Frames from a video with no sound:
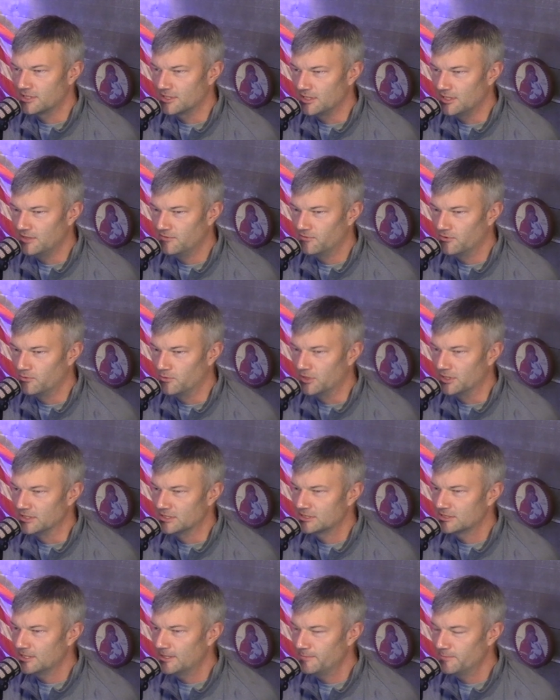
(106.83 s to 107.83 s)
the evil one,
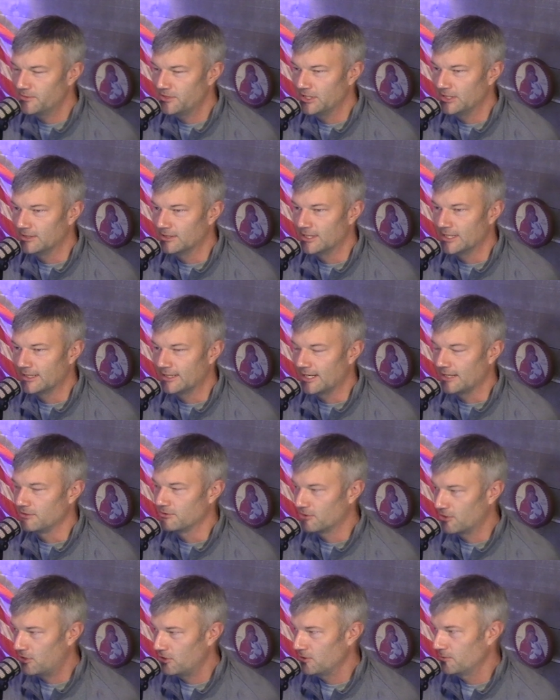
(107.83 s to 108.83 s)
something like that, you
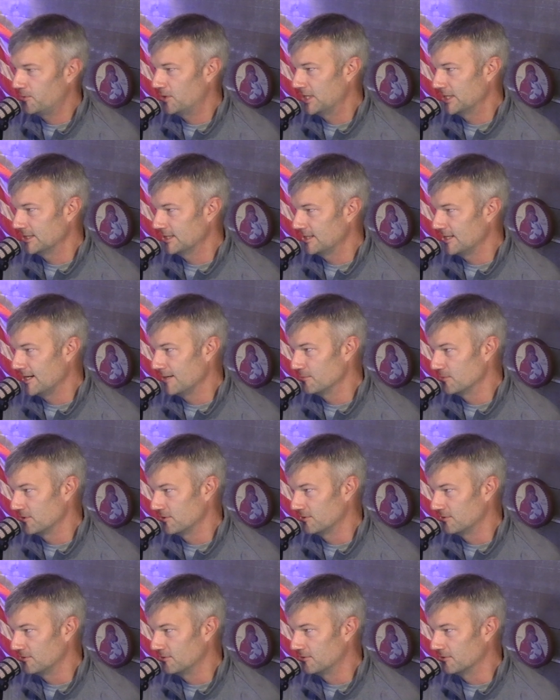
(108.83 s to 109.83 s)
call upon the name of the
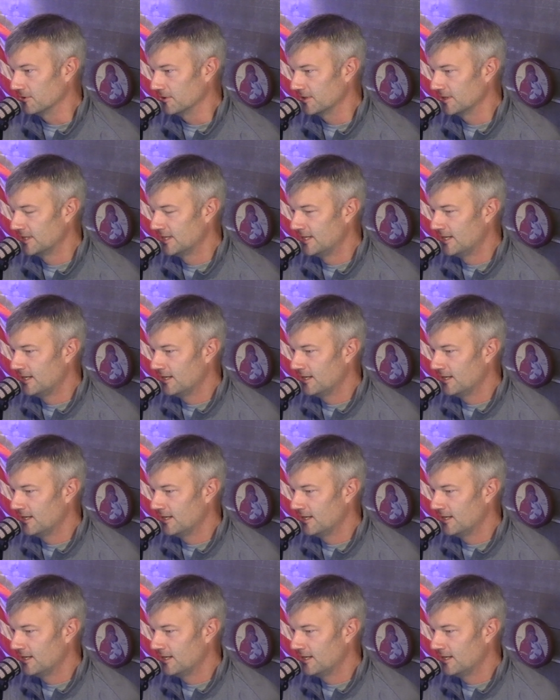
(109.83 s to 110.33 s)
Lord.